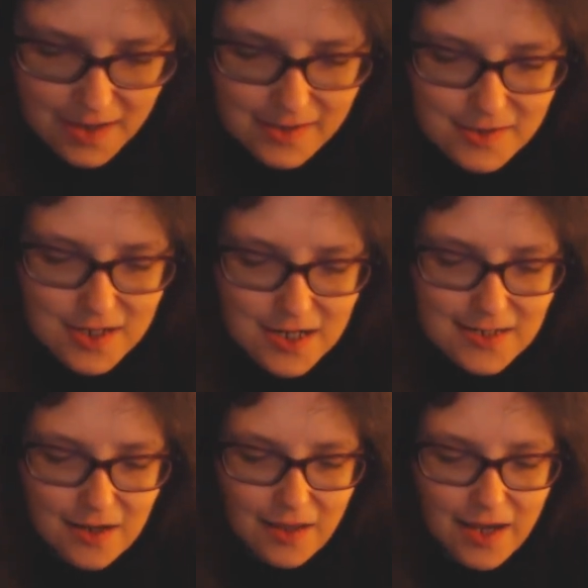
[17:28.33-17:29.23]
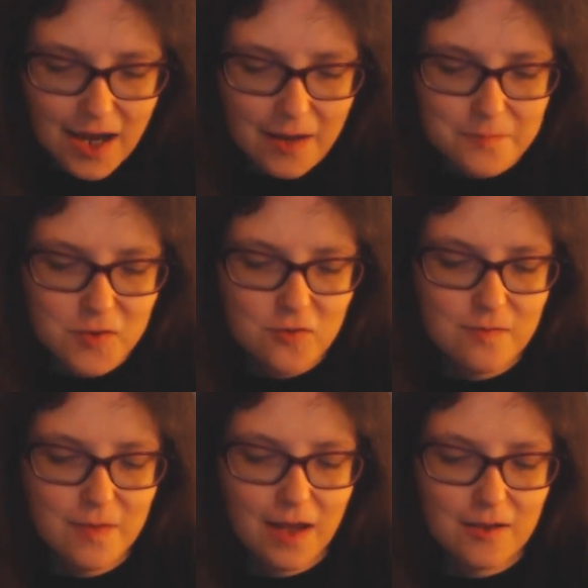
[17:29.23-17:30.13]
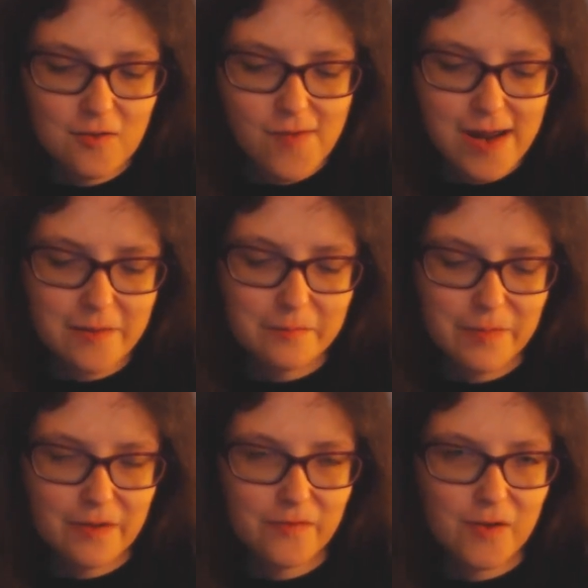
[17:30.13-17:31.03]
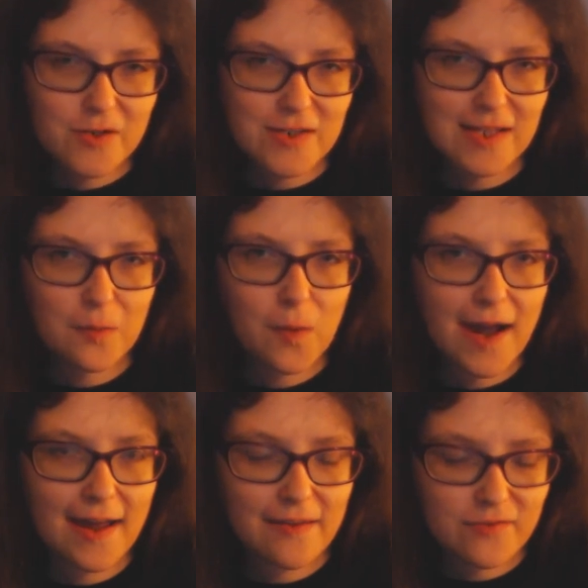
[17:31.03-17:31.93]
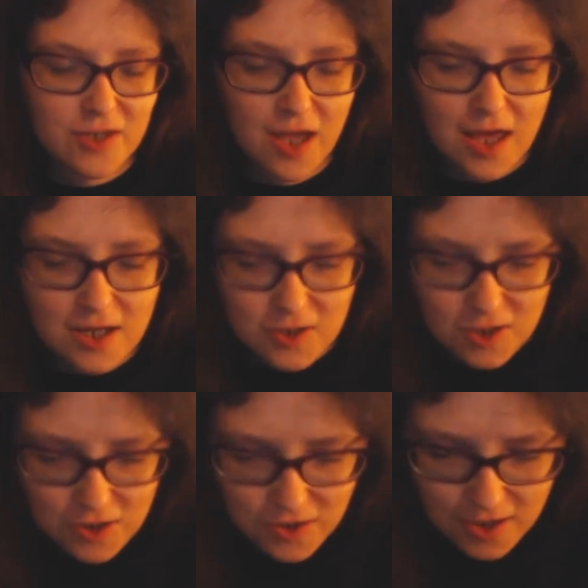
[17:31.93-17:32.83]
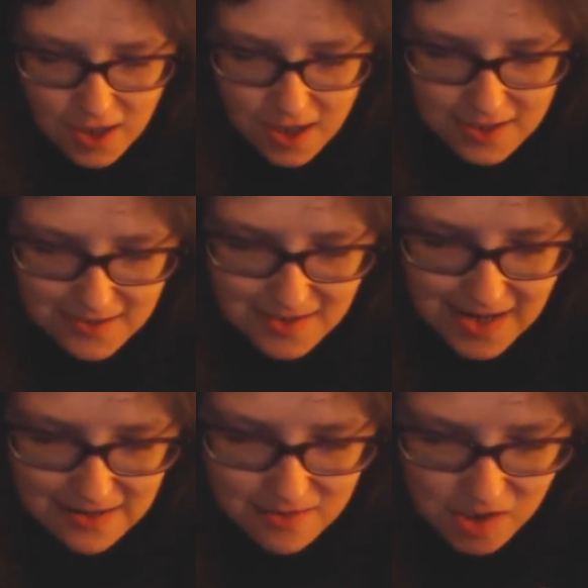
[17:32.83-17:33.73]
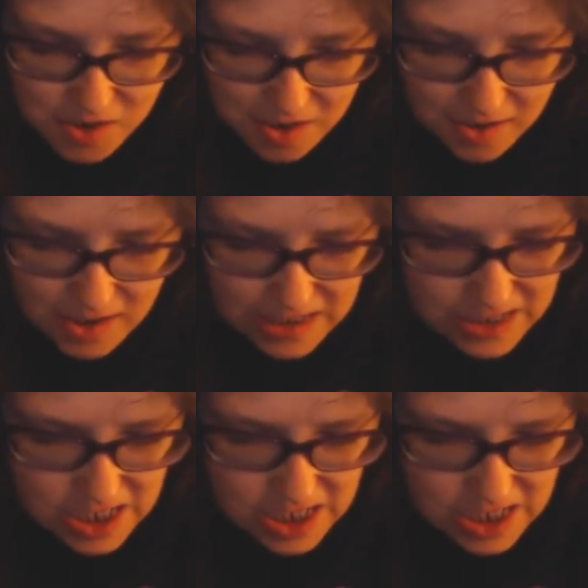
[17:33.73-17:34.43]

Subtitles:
And it turns out that Armstrong and Graham both lost their wives to the Stenza,